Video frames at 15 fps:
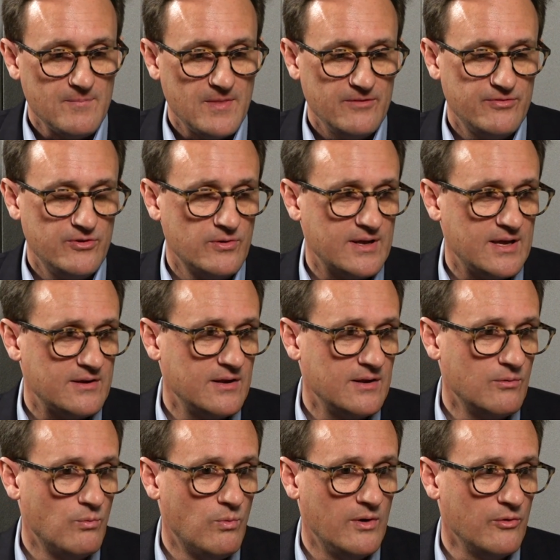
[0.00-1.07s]
If you're
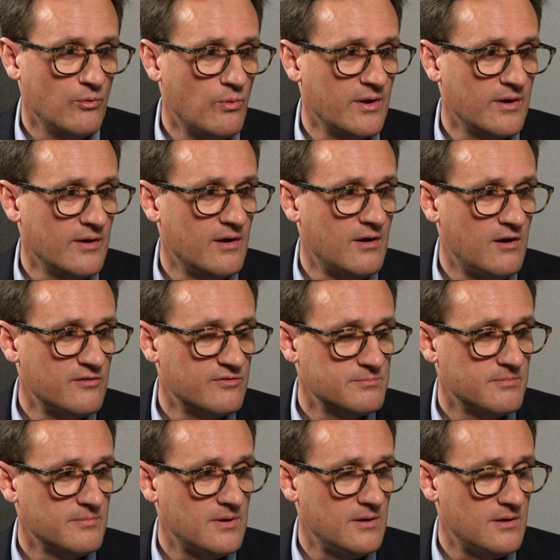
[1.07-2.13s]
getting 1 or
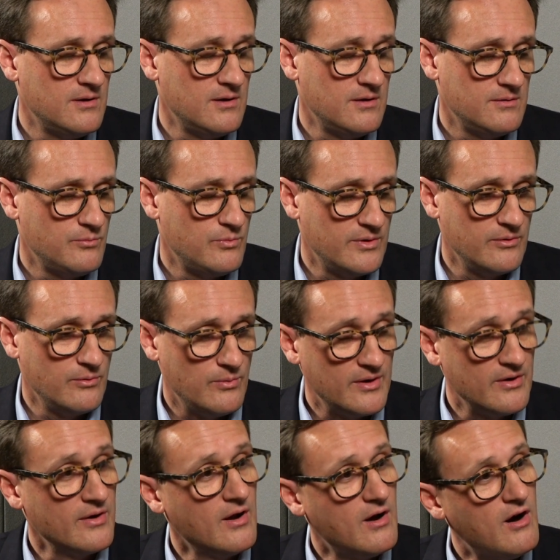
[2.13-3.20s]

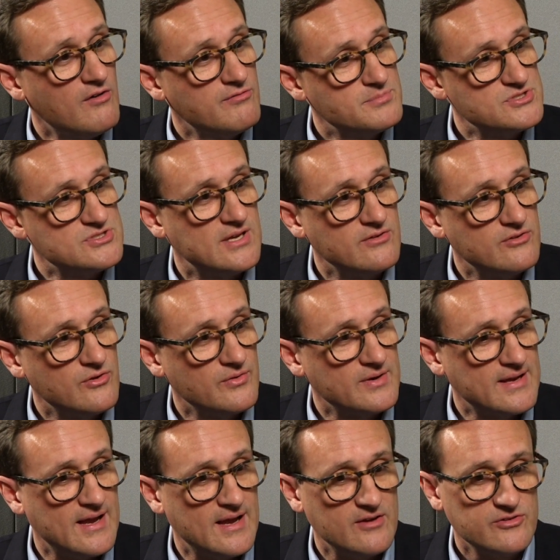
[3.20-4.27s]
1.5% on
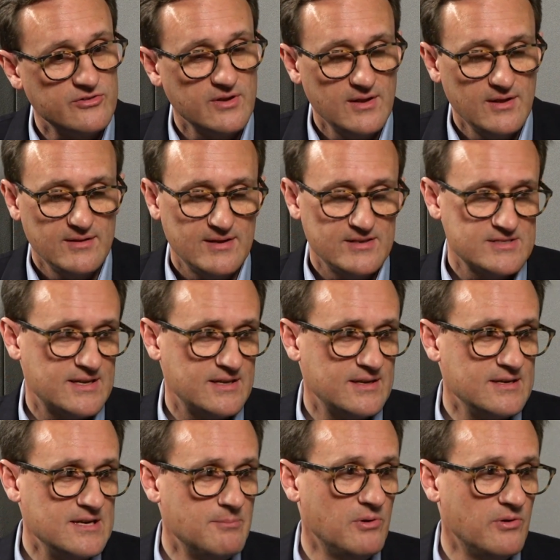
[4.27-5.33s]
cash, that's
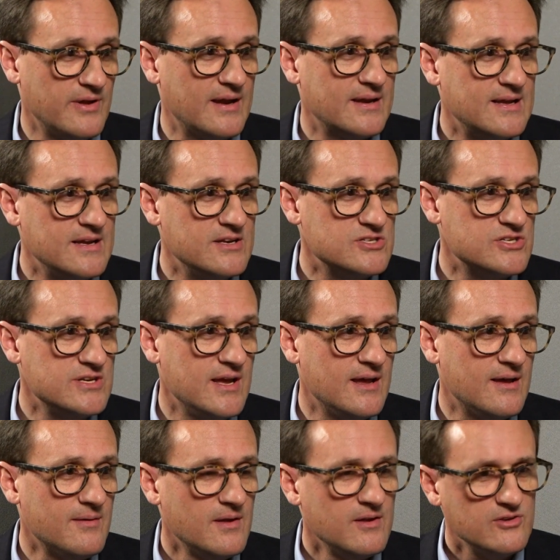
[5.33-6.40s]
getting nibbled at each
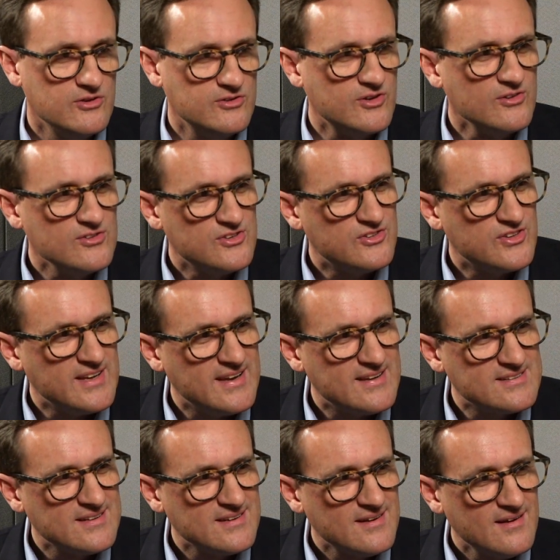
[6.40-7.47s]
year. You don't see
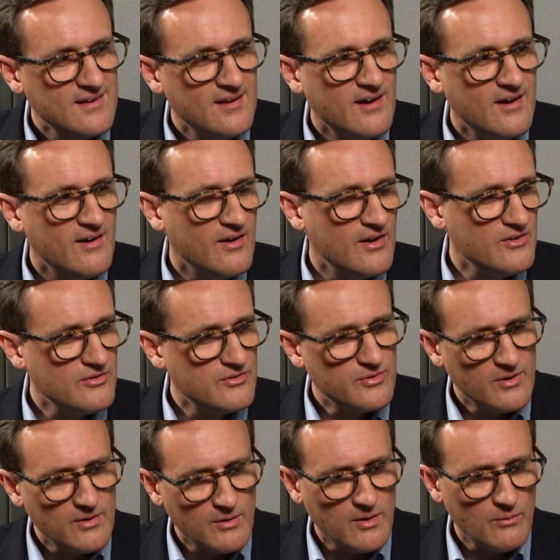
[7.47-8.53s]
it, and
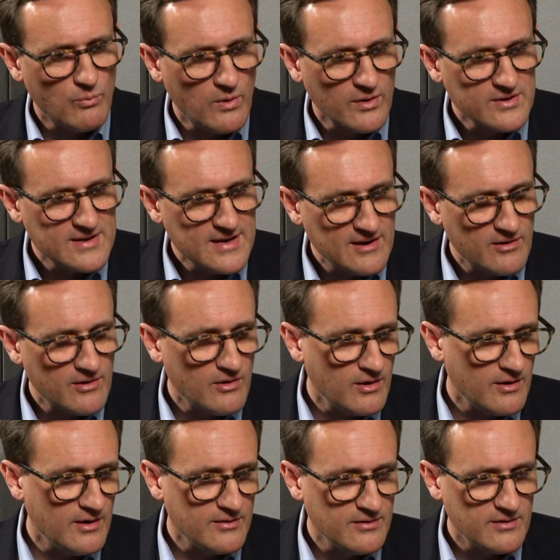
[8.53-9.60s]
1 year
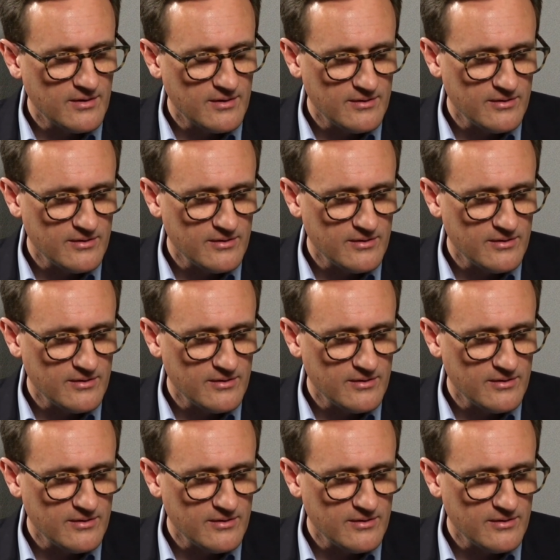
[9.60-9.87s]
and